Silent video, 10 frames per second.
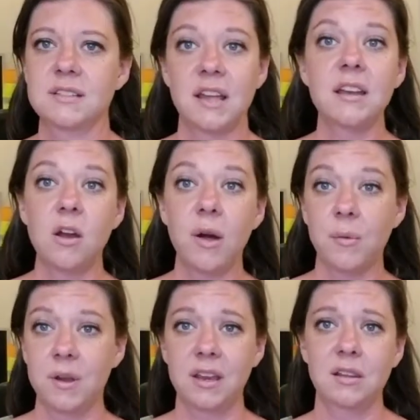I know I
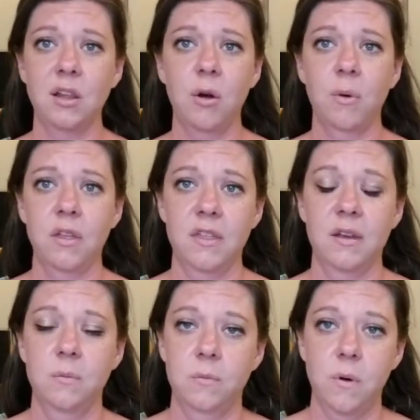went lower
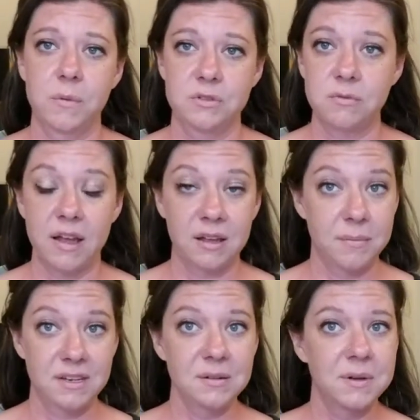than what was
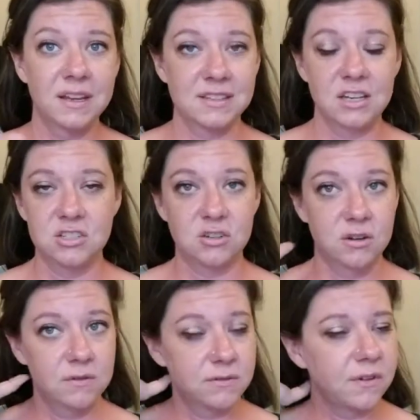recommended because I just
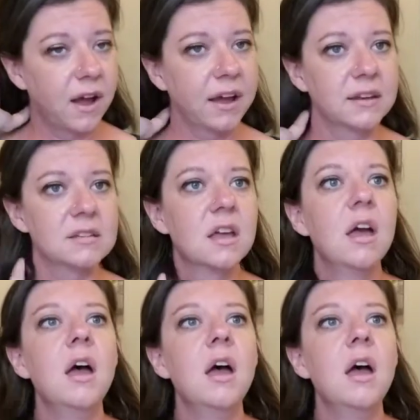couldn't find